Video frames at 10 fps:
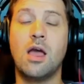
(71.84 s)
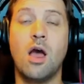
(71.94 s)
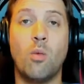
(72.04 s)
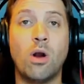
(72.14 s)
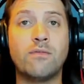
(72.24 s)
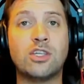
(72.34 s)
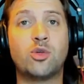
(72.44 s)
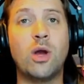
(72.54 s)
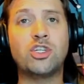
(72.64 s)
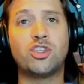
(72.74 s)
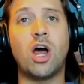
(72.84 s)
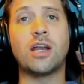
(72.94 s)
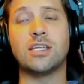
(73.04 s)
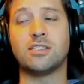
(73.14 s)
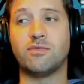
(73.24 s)
One of the Twitch
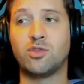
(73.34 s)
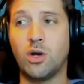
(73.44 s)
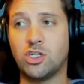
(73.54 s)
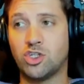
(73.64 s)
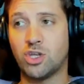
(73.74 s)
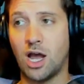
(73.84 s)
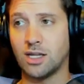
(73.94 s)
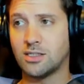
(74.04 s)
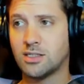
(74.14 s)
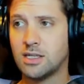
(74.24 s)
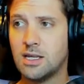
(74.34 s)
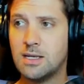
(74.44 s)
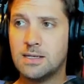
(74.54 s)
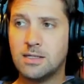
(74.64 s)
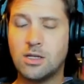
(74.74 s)
thoughtiest of Twitch thoughts.
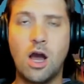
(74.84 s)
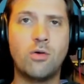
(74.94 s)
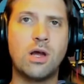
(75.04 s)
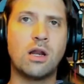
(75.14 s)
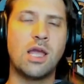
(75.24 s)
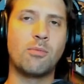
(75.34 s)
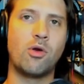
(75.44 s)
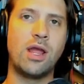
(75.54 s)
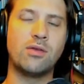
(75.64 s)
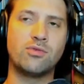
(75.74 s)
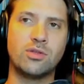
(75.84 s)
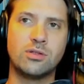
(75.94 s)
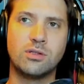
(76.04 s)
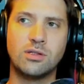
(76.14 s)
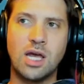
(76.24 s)
No, not Amaranth.
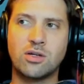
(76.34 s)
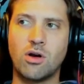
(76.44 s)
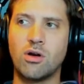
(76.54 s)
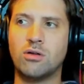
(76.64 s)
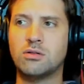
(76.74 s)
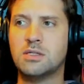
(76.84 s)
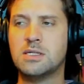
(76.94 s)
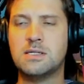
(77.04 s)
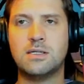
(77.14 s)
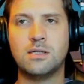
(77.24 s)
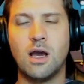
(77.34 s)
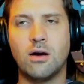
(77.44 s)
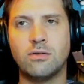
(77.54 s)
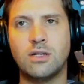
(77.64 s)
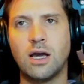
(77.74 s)
That girl.
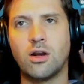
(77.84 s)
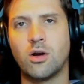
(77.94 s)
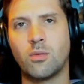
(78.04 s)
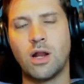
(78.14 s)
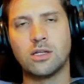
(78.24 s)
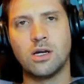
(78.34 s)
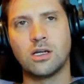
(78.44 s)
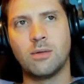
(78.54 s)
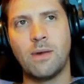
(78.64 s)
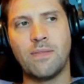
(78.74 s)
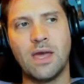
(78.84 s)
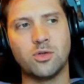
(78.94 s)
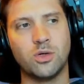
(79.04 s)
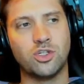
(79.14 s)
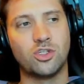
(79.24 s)
No, not her. We're not talking about that
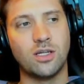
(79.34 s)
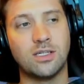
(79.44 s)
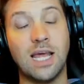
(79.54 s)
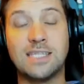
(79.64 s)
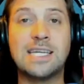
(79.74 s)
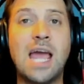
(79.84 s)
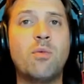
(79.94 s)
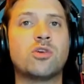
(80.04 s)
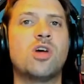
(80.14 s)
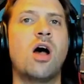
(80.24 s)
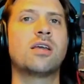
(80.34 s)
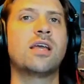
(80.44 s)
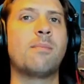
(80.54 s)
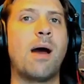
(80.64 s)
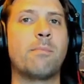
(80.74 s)
Twitch thought today. Today, we're
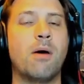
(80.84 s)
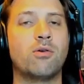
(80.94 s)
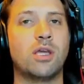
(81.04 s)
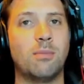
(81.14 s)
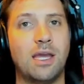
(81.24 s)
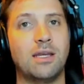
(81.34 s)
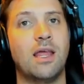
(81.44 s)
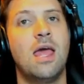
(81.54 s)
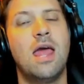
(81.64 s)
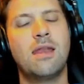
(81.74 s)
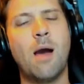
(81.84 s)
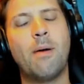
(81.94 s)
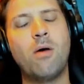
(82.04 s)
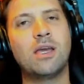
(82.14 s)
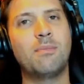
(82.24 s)
talking about Pokimane. Now,
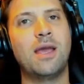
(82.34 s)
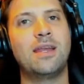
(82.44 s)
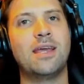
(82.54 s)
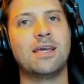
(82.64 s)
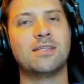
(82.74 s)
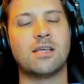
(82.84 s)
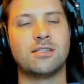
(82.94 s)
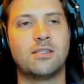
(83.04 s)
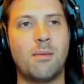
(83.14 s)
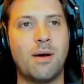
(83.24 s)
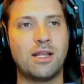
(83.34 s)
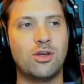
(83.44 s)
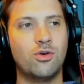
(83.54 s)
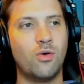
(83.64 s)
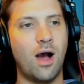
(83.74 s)
Pokimane is somebody
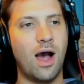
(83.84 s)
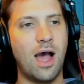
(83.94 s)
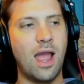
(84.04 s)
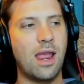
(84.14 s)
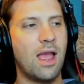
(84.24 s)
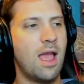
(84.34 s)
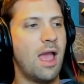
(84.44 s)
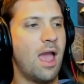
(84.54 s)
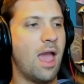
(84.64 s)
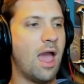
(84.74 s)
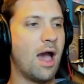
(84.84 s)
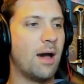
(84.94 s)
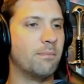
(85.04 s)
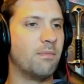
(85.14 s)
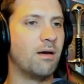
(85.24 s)
who I
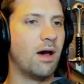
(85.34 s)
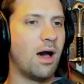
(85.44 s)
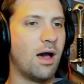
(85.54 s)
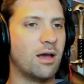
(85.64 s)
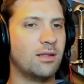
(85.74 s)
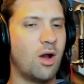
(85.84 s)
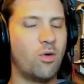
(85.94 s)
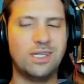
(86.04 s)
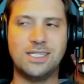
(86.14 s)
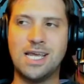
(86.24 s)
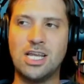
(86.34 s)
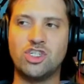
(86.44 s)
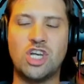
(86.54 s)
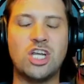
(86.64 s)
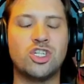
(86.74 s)
am only
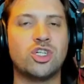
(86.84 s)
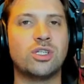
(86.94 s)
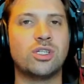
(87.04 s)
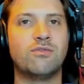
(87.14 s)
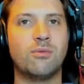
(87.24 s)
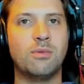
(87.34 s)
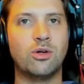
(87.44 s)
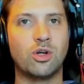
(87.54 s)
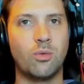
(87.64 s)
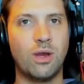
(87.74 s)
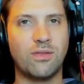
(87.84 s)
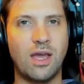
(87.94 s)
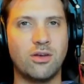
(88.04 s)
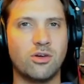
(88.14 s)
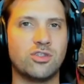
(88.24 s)
tangentially familiar with. I
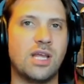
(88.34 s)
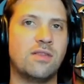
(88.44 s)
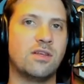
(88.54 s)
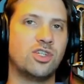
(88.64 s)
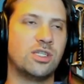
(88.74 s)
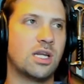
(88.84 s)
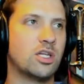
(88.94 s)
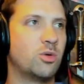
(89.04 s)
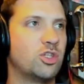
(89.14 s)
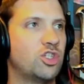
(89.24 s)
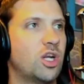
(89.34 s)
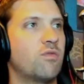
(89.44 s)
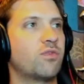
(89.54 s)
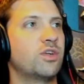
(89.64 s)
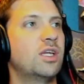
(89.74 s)
understand that she's had a Twitch channel
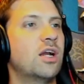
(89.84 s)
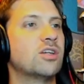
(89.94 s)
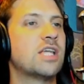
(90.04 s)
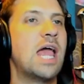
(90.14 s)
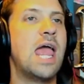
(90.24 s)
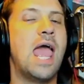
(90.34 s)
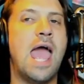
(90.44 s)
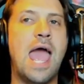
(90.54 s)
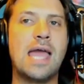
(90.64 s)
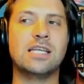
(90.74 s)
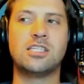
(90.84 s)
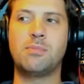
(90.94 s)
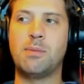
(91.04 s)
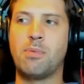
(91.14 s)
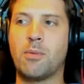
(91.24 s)
for years. And to
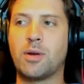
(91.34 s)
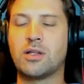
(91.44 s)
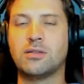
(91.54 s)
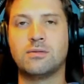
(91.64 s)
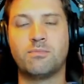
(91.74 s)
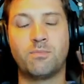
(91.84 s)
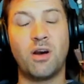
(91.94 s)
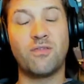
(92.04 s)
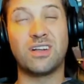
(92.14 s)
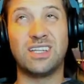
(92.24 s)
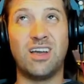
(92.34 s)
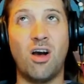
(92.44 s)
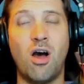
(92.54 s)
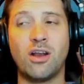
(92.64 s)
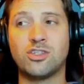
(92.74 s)
be perfectly
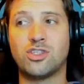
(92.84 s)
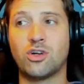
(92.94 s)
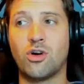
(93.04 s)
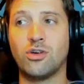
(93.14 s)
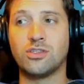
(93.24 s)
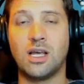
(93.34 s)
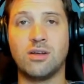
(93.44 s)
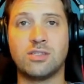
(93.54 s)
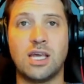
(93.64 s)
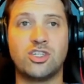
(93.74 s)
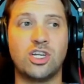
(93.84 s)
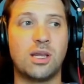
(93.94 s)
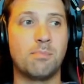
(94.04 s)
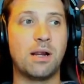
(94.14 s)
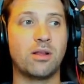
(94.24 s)
honest, the girl sounds like she
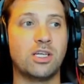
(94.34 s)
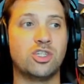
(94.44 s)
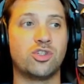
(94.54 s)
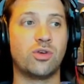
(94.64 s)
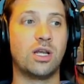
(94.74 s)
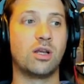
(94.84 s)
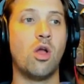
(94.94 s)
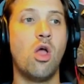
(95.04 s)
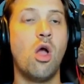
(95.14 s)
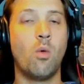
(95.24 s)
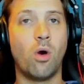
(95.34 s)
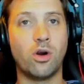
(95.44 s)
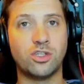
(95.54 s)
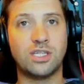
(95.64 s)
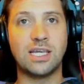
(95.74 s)
can barely string
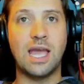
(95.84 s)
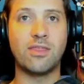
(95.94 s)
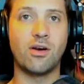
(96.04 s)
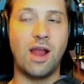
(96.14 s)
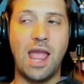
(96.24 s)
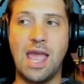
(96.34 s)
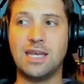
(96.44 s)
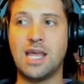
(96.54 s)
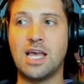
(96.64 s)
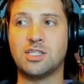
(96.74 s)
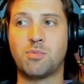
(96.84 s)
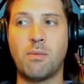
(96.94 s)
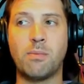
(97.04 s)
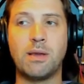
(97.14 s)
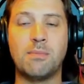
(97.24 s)
words together and has
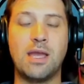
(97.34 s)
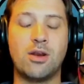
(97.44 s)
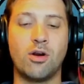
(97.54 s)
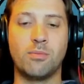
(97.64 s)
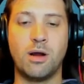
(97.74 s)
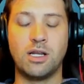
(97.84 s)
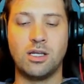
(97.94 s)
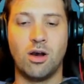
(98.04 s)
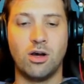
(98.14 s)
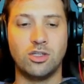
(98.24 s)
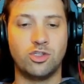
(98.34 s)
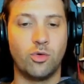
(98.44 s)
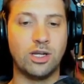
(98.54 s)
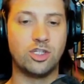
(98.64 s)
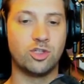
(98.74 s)
probably made her money on
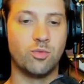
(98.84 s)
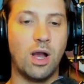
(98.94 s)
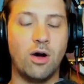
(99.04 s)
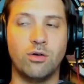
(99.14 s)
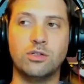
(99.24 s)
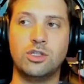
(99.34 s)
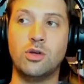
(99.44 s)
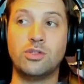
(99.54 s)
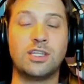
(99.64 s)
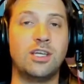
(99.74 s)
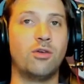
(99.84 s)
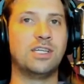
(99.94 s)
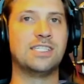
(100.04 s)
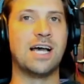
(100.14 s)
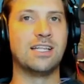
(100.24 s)
Twitch, well, using the
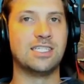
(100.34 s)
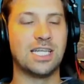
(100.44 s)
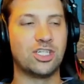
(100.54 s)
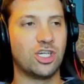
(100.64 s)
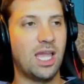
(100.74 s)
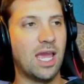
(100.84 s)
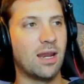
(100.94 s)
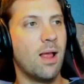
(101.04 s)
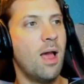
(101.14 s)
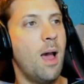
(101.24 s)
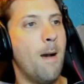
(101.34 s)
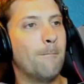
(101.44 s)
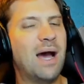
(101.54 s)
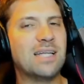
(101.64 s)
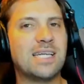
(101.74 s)
only talents that she can.
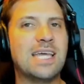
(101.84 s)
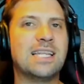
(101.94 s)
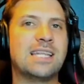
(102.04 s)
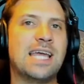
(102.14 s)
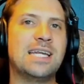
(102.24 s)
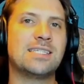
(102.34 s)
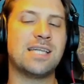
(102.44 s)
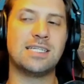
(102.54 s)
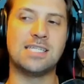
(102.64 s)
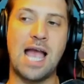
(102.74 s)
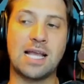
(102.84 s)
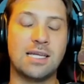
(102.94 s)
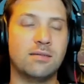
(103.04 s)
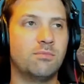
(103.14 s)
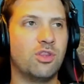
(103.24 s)
But in the latest attack,
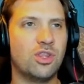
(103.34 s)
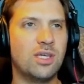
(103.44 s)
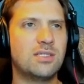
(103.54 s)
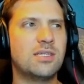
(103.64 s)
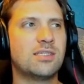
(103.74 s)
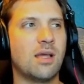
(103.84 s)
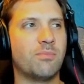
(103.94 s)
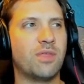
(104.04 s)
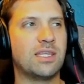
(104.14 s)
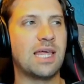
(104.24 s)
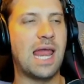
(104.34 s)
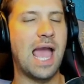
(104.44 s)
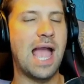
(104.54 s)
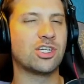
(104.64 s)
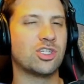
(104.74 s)
and this is something that
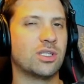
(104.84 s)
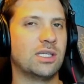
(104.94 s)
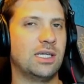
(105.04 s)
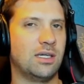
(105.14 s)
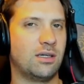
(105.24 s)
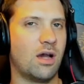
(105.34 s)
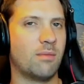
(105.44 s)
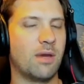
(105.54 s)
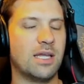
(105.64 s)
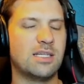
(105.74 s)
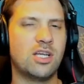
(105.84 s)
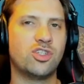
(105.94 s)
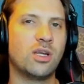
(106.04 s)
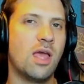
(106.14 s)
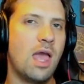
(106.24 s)
actually caught my
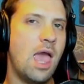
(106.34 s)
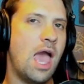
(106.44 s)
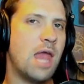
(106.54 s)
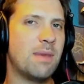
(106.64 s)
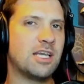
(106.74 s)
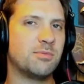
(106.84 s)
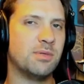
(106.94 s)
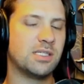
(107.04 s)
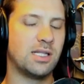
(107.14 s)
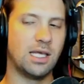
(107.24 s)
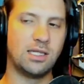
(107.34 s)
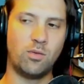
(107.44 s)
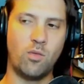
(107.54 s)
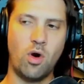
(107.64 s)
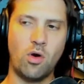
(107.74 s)
attention and makes me slightly
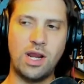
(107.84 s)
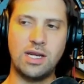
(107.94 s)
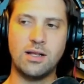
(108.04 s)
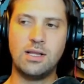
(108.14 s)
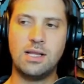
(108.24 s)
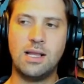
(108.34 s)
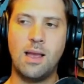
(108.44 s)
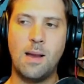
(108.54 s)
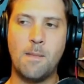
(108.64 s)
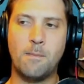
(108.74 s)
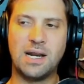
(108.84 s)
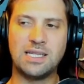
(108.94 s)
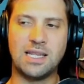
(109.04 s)
worried. But in the